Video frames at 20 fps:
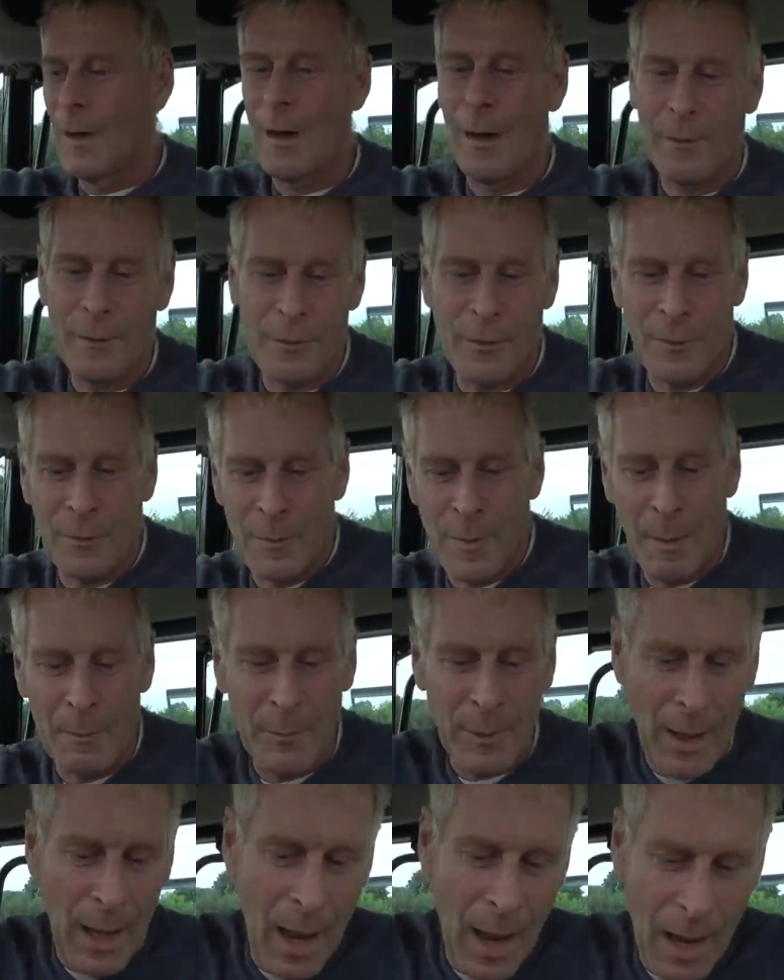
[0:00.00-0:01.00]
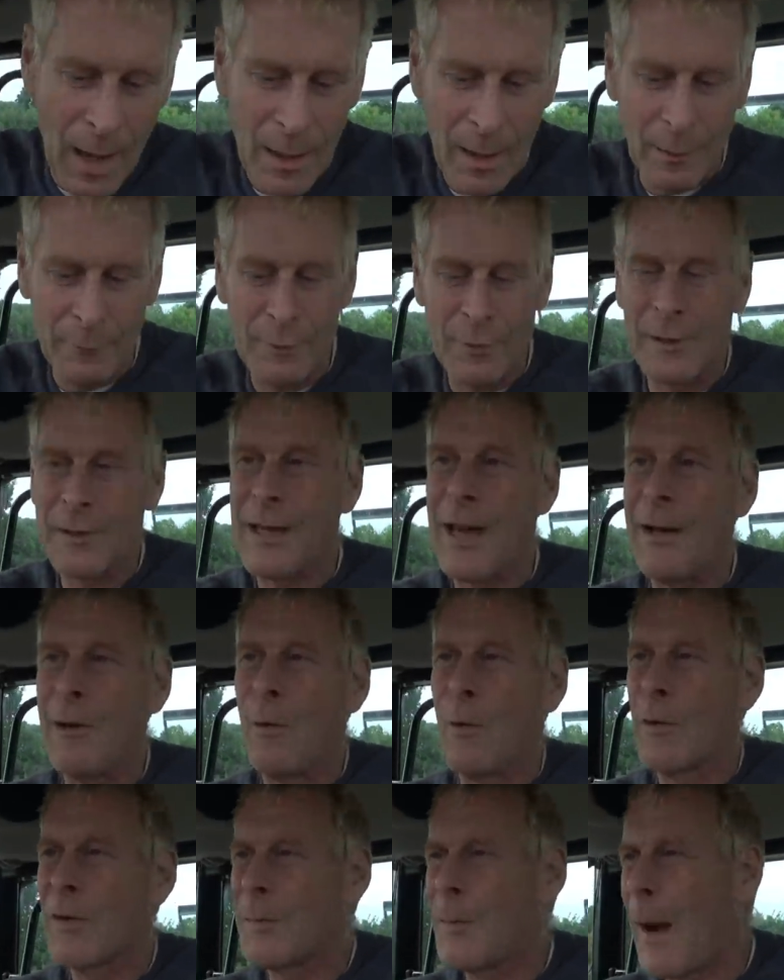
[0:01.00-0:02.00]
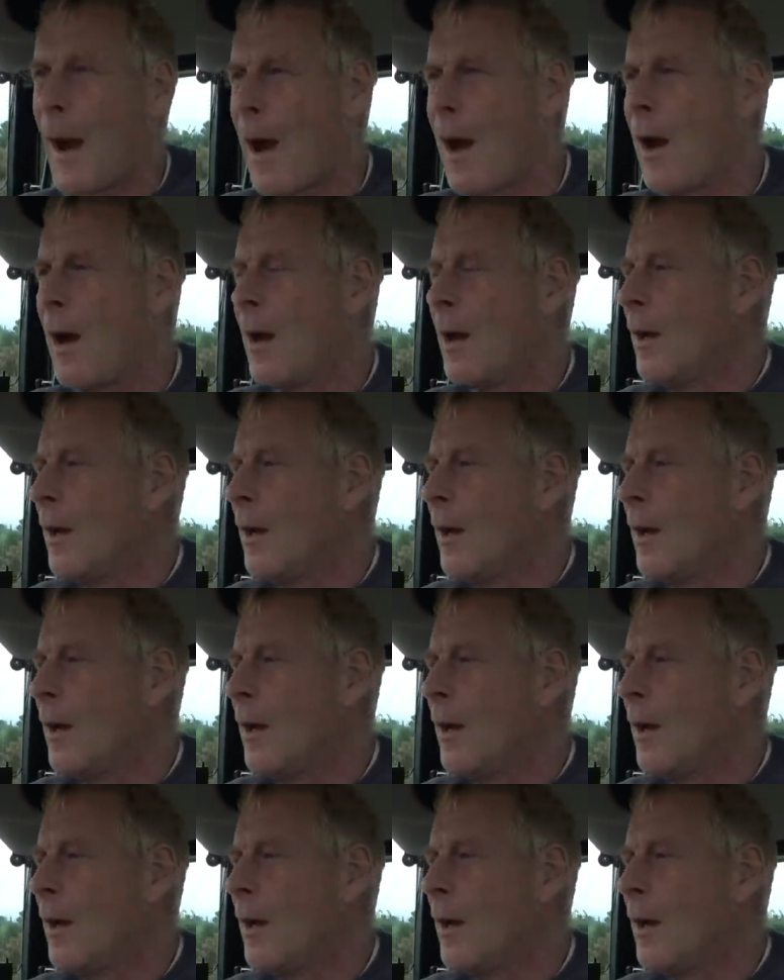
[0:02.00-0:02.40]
I'm sure I remember that, 110 horsepower.